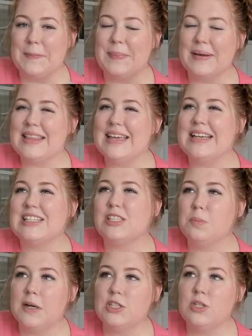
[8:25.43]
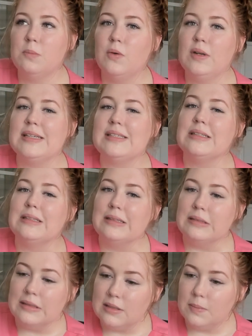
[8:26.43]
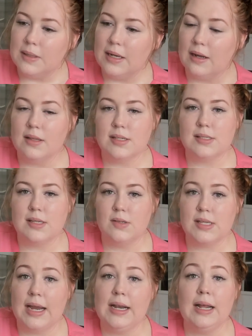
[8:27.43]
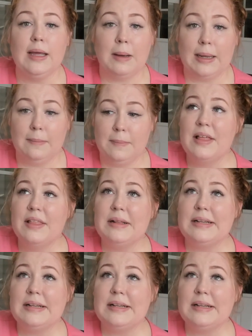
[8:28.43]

but the expression mode is a little bit on the slow side in my opinion.